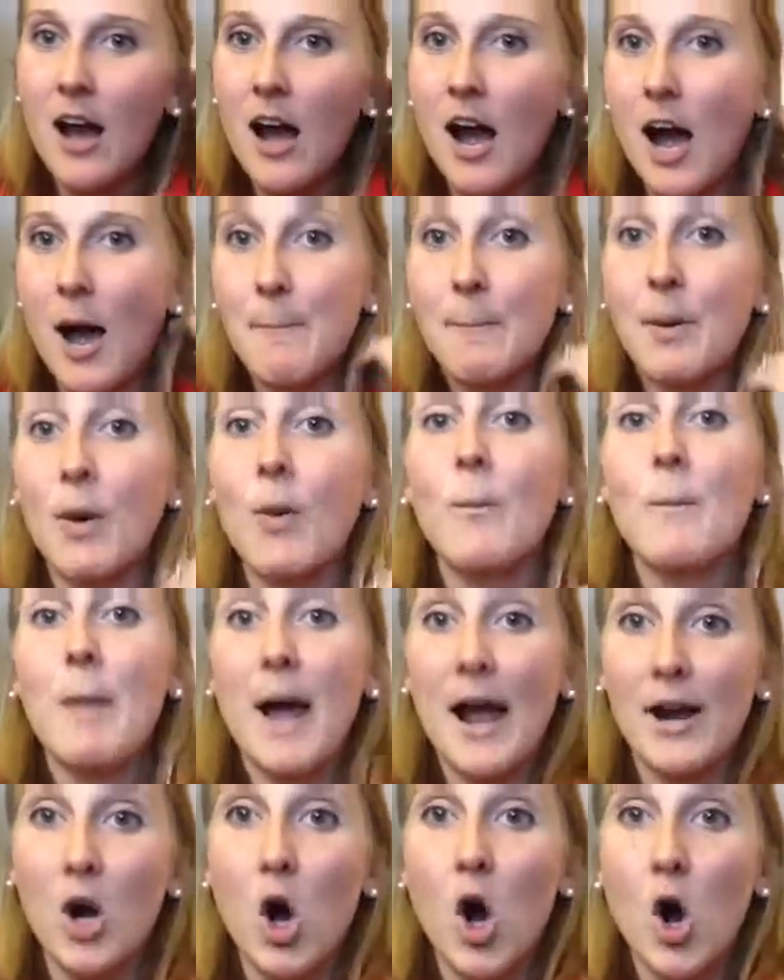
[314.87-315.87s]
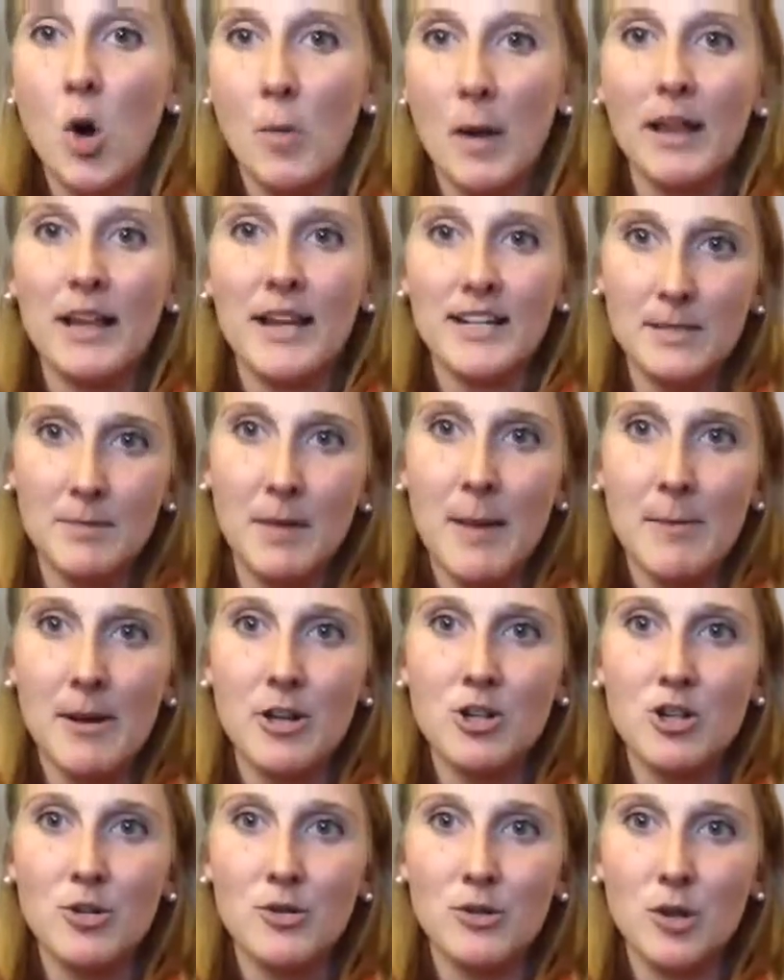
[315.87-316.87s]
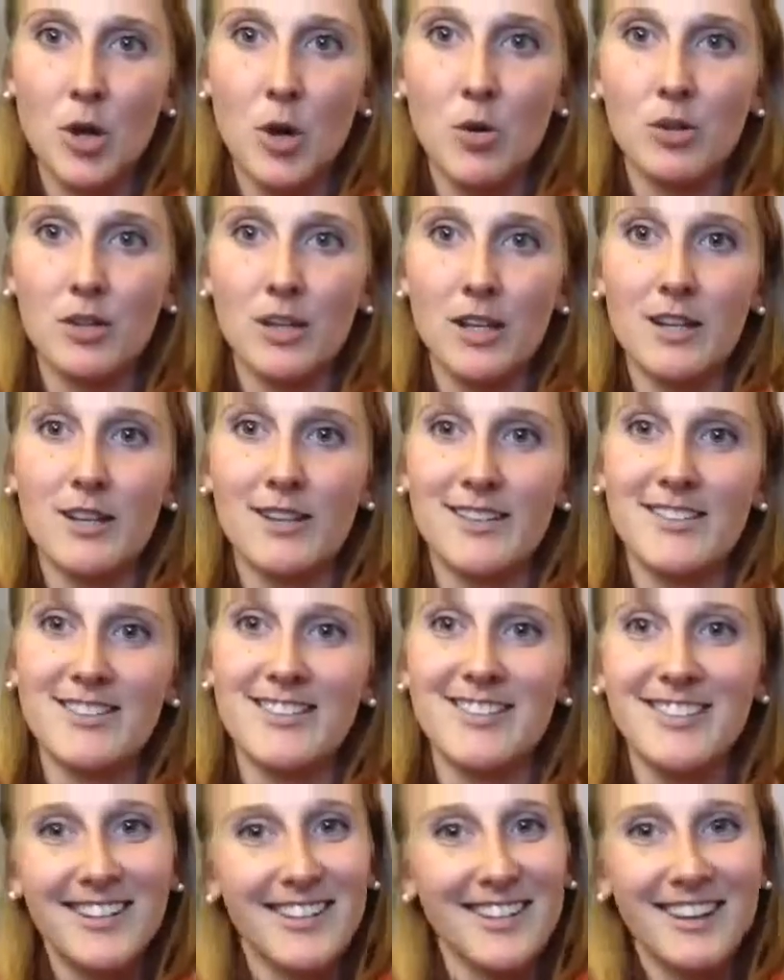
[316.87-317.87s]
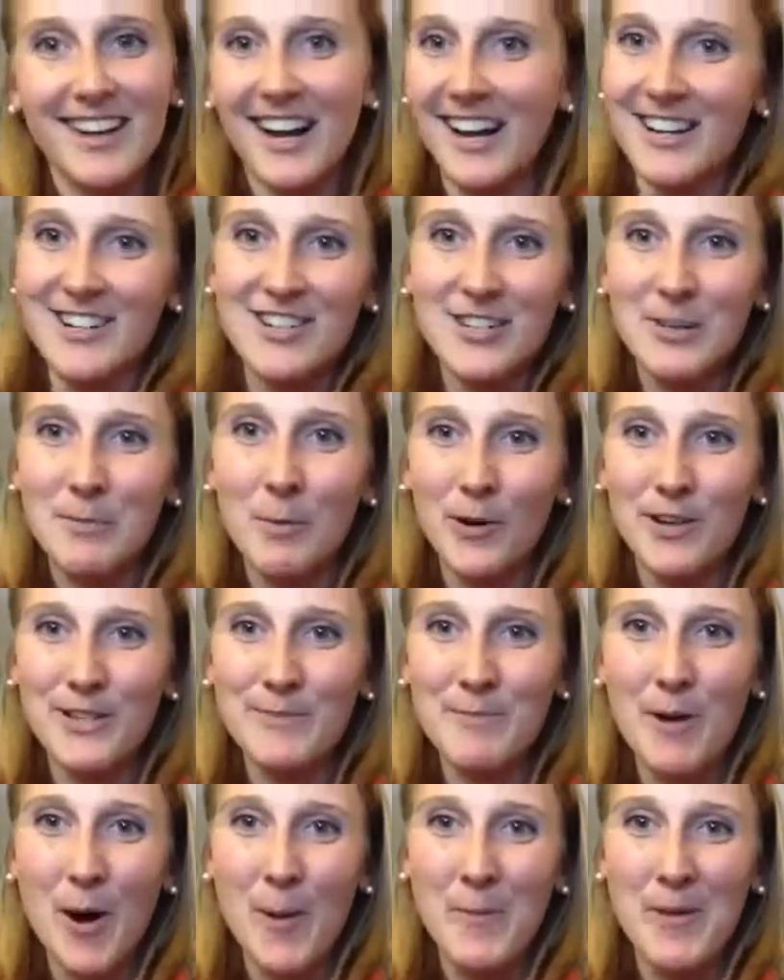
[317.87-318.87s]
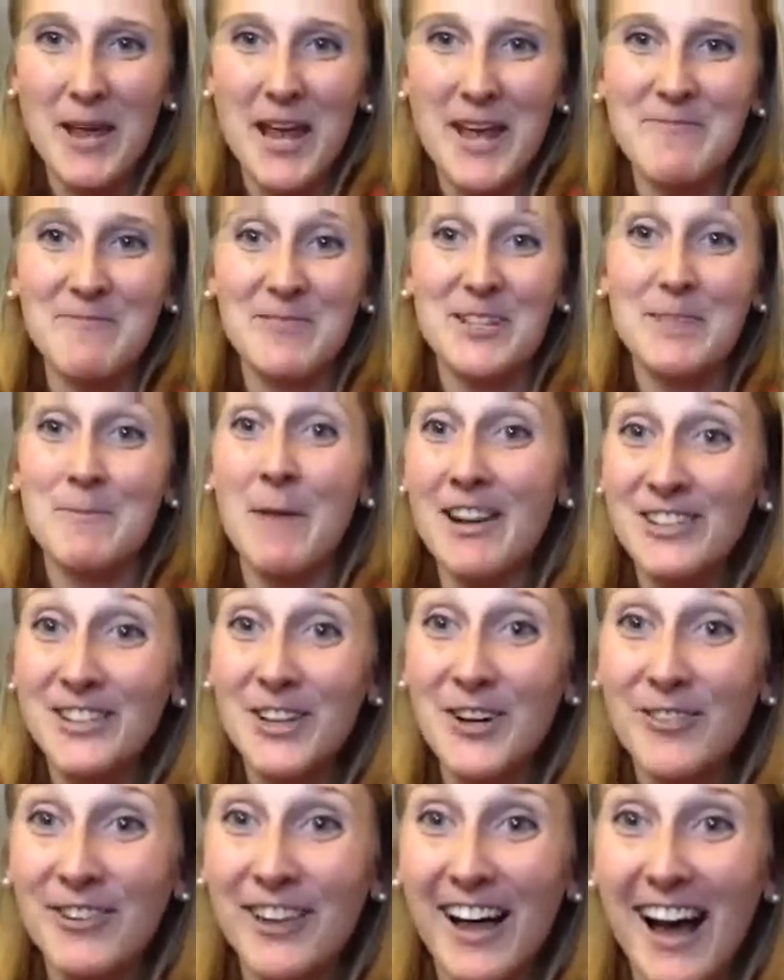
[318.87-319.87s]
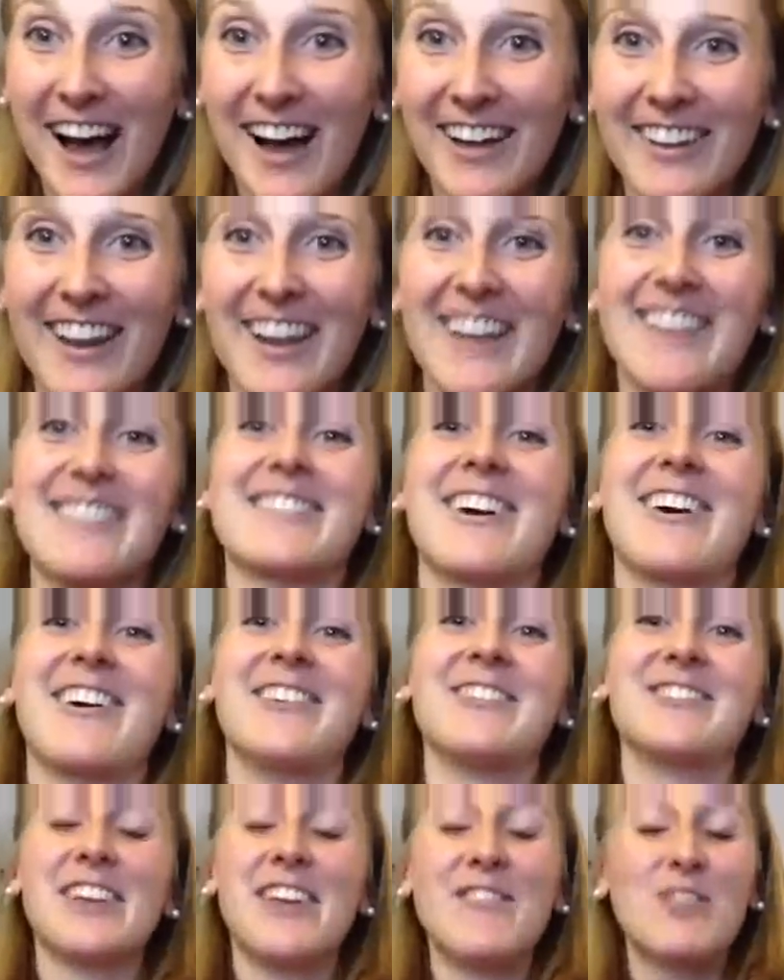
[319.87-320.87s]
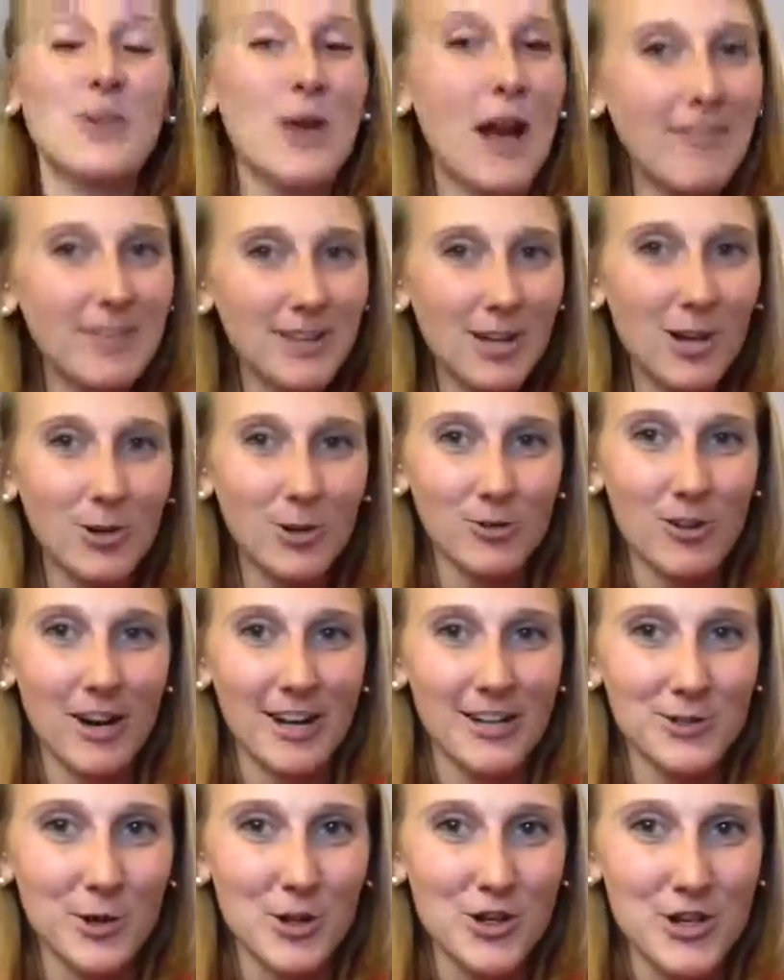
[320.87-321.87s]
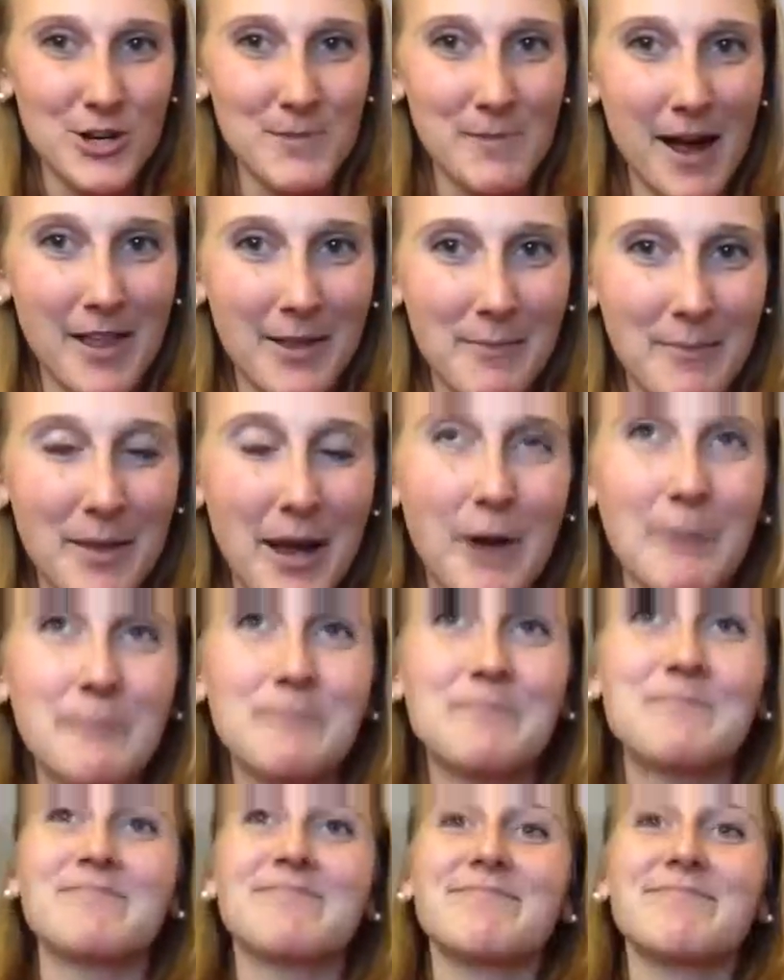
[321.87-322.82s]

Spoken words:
But back home, I like to buy my shoes locally because gotta support small, man, especially over the holidays. So if you have a local running store, you should buy them there.